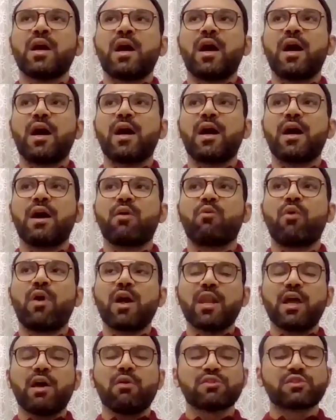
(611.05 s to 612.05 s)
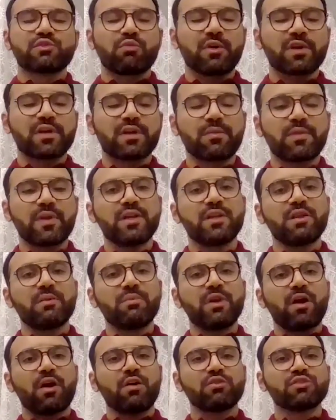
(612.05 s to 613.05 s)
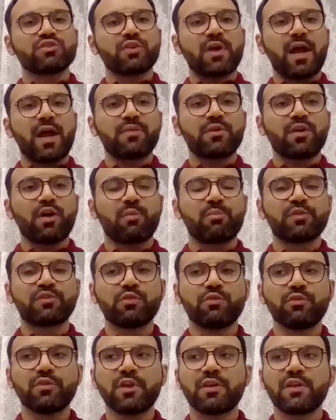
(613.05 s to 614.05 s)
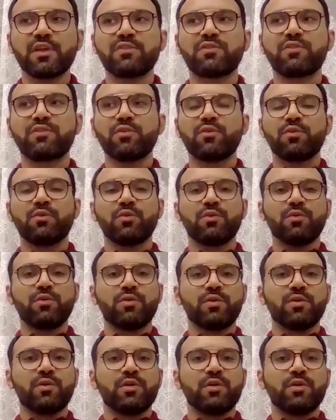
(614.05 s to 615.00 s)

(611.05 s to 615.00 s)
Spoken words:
while I was working the EDB, I also had the opportunity to